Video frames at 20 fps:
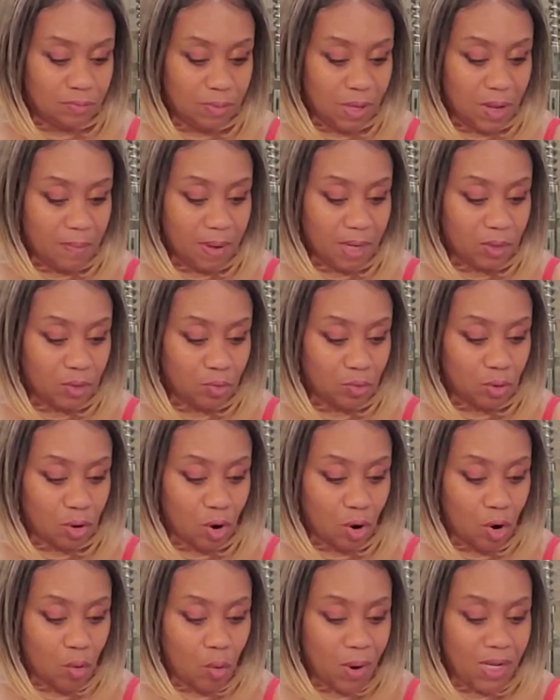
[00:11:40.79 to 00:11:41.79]
Me and my
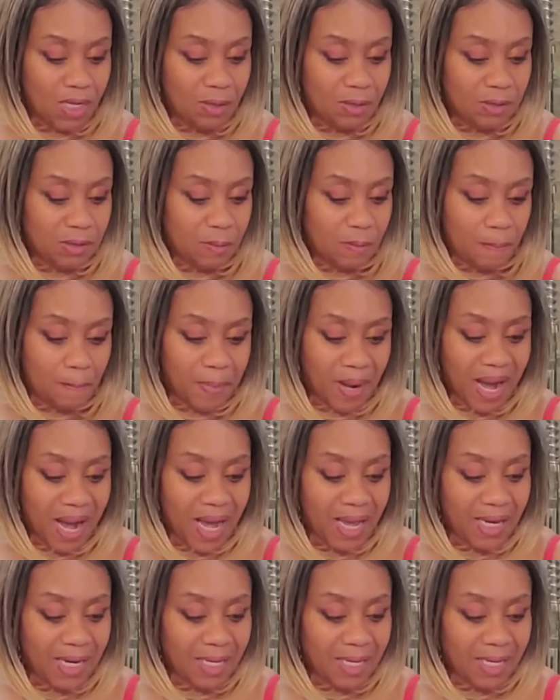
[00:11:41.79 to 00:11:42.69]
daughter always buy